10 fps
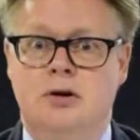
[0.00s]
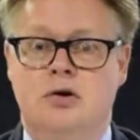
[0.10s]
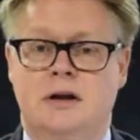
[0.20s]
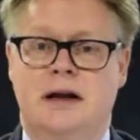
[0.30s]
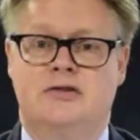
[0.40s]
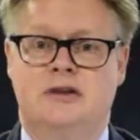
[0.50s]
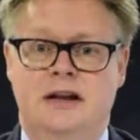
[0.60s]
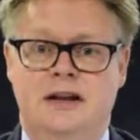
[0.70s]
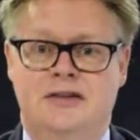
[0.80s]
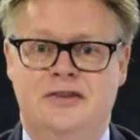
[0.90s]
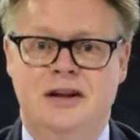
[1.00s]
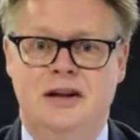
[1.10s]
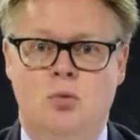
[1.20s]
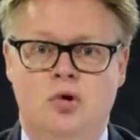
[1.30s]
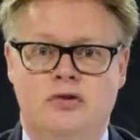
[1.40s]
but you can actually listen
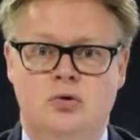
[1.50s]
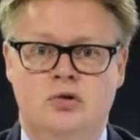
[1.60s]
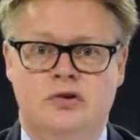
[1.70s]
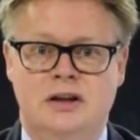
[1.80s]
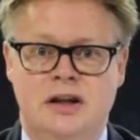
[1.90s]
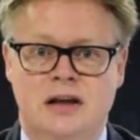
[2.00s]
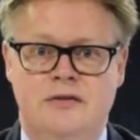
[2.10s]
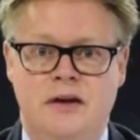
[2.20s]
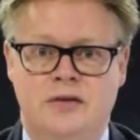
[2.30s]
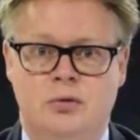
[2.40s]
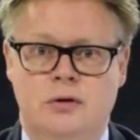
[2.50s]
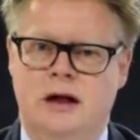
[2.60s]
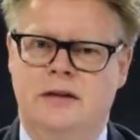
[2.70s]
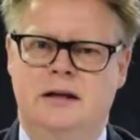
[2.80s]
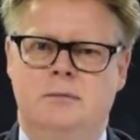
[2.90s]
in and watch the auction live through
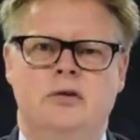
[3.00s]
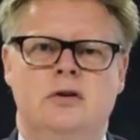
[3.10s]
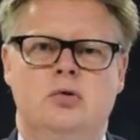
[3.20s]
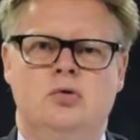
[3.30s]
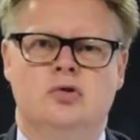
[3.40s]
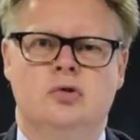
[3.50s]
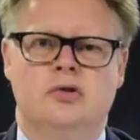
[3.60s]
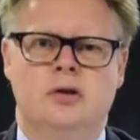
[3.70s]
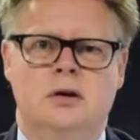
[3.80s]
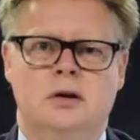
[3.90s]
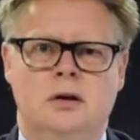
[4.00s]
that. I think, what's it called, George?